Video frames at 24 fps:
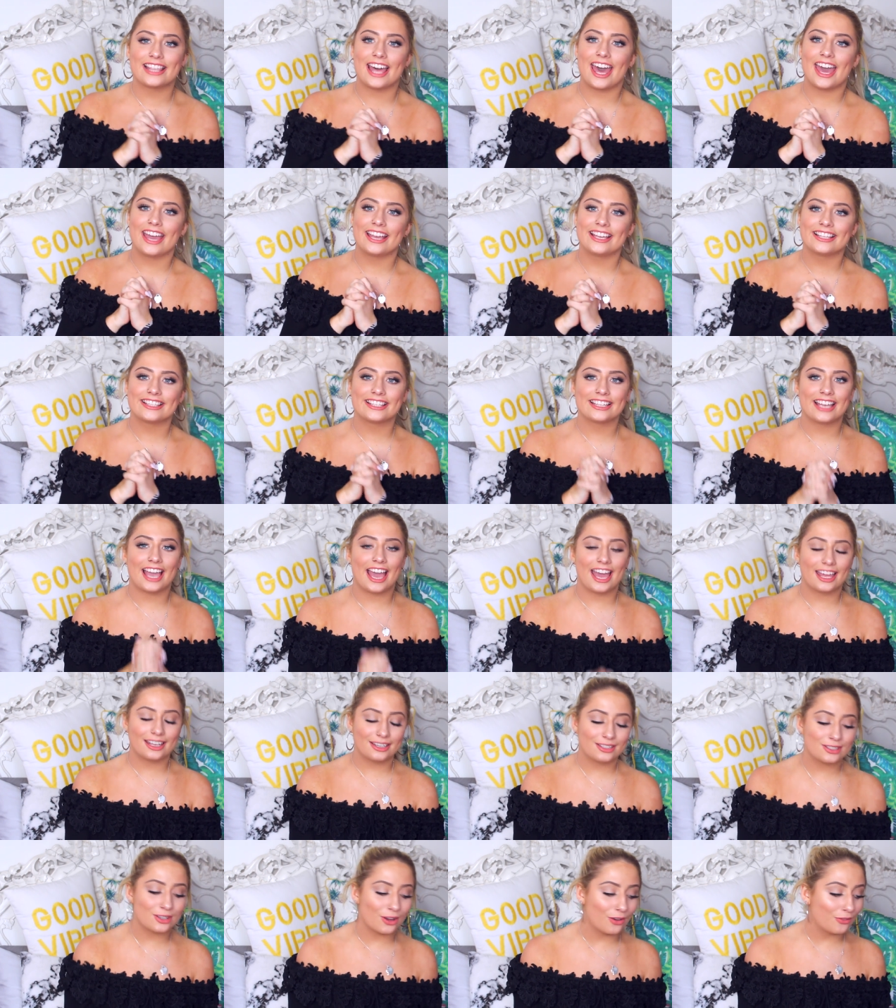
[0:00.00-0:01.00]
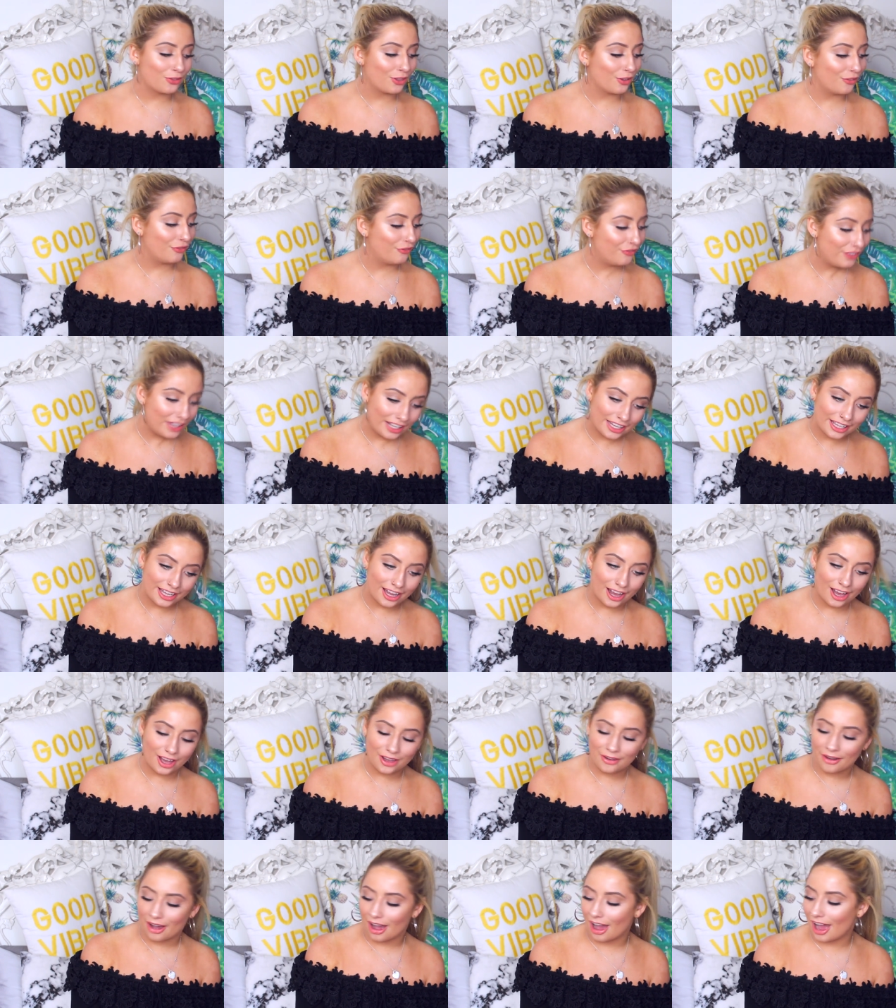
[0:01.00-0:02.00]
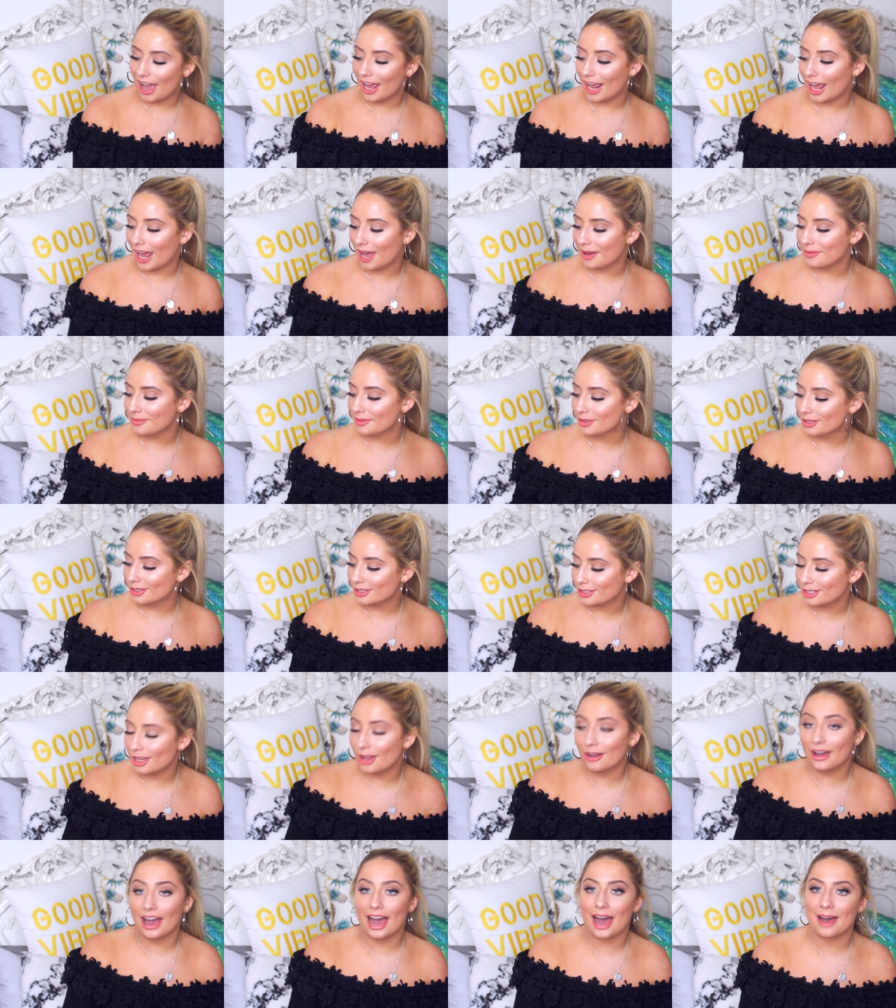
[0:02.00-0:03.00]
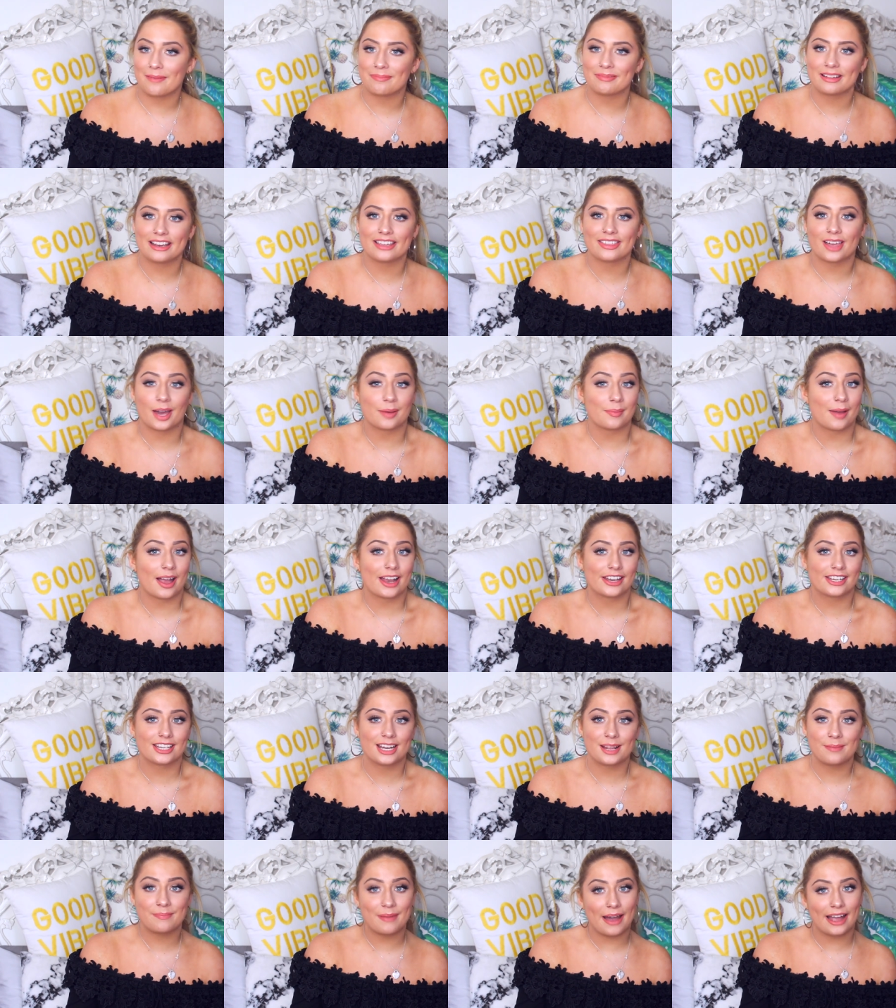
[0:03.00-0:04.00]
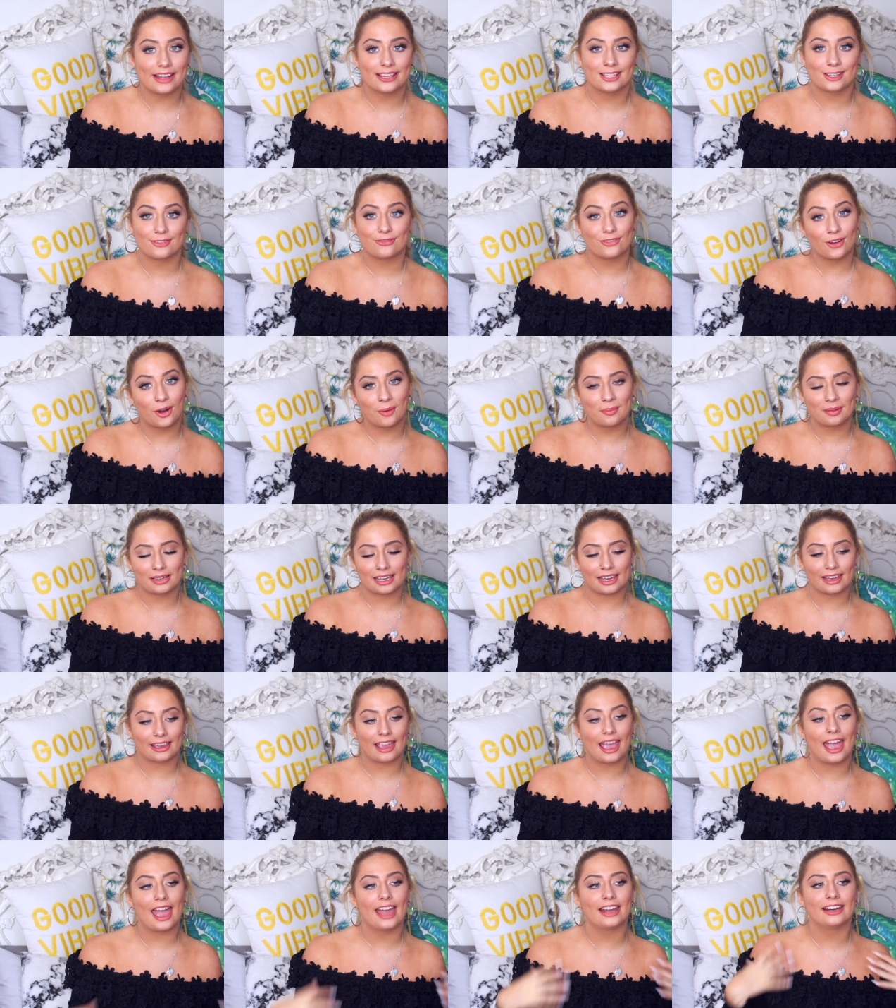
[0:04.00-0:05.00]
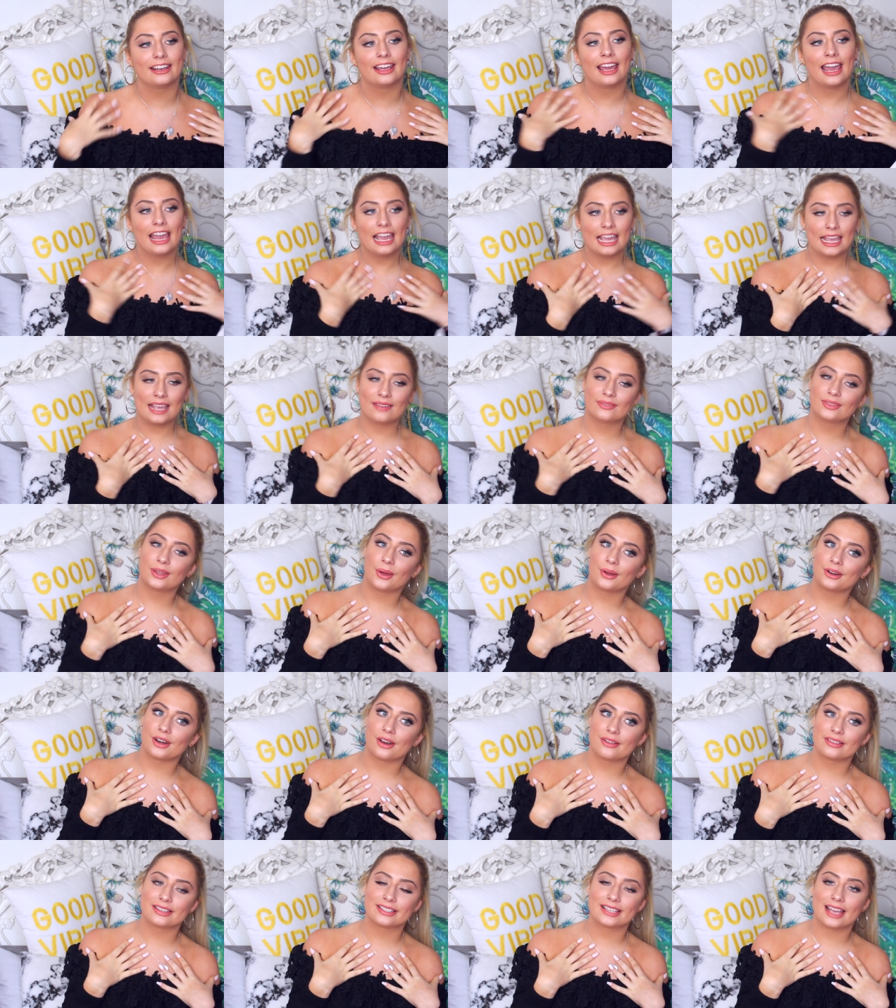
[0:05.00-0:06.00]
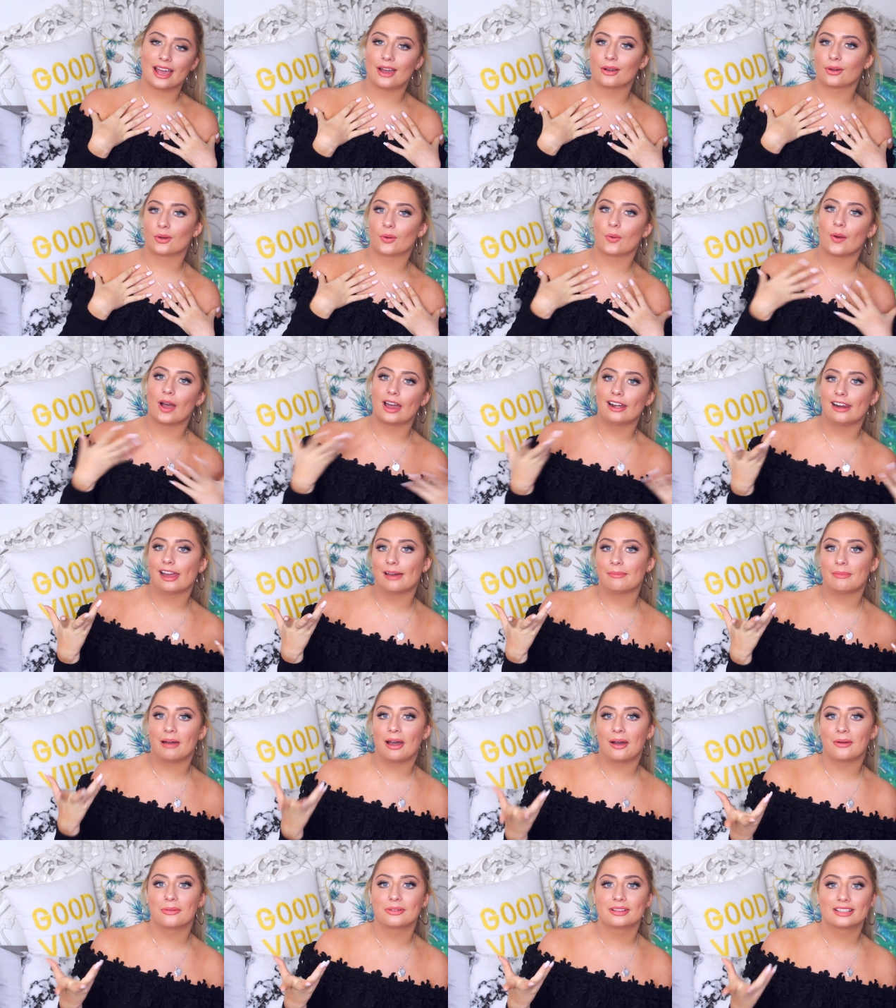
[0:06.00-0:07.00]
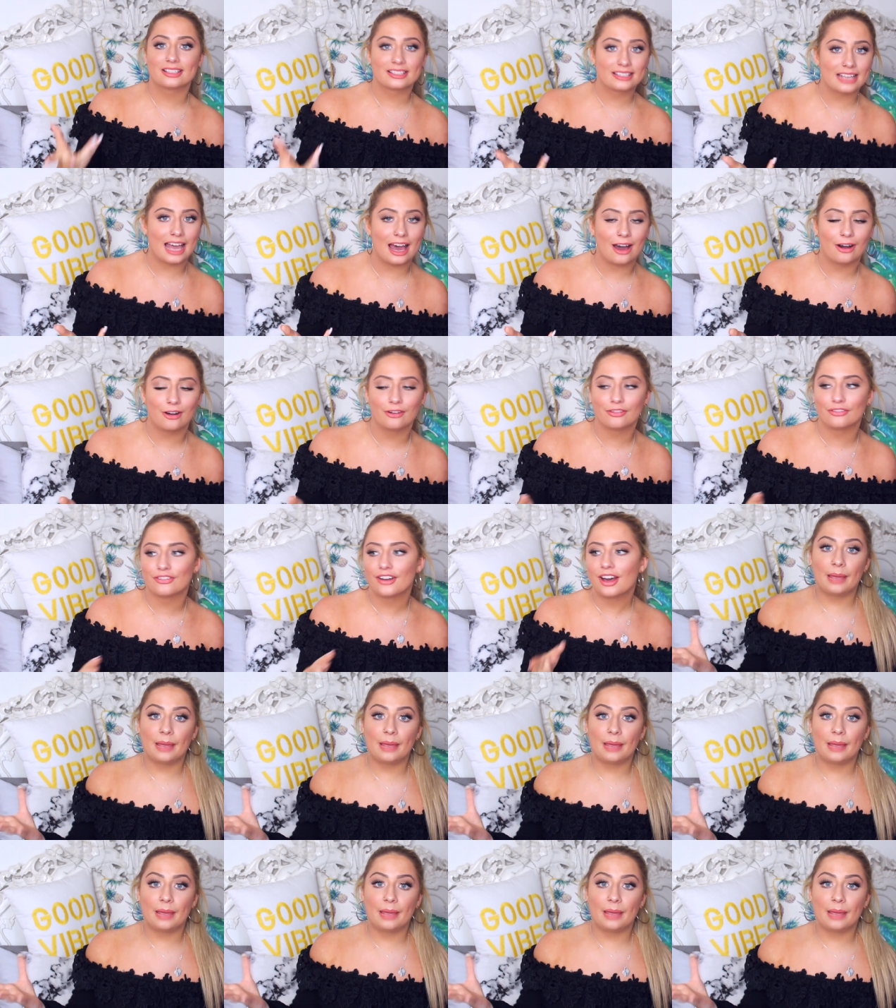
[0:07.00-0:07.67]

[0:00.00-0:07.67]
that is the end of the video. I am so happy that I'm actually back to filming again, even though I don't sound quite like my old self.